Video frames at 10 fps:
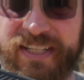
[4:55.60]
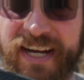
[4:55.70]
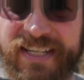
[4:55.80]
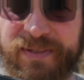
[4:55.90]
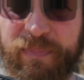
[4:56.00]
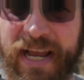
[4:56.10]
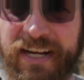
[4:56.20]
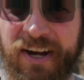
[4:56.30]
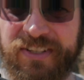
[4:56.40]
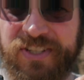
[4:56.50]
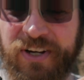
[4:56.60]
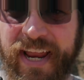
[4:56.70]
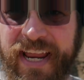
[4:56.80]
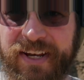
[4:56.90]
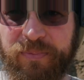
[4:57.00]
does bite onto your
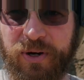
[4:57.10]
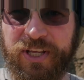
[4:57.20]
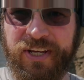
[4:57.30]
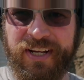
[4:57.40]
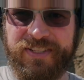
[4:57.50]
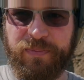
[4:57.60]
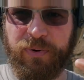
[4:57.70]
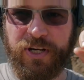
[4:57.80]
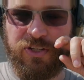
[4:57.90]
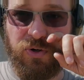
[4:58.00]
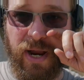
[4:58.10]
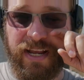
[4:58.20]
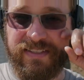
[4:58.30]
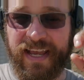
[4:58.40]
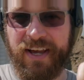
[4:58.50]
hand pretty good. It's a pretty
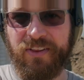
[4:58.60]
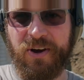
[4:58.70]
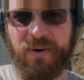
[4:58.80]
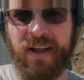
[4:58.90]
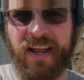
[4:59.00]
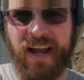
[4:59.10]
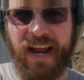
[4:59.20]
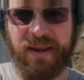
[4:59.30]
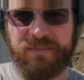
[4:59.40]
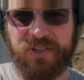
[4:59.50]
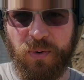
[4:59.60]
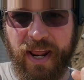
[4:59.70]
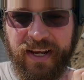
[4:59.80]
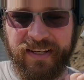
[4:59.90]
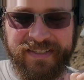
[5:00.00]
dry day, although I am
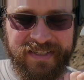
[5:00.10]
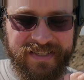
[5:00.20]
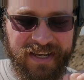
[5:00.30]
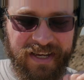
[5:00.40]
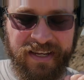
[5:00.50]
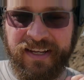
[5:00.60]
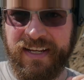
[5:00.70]
sweating since uh,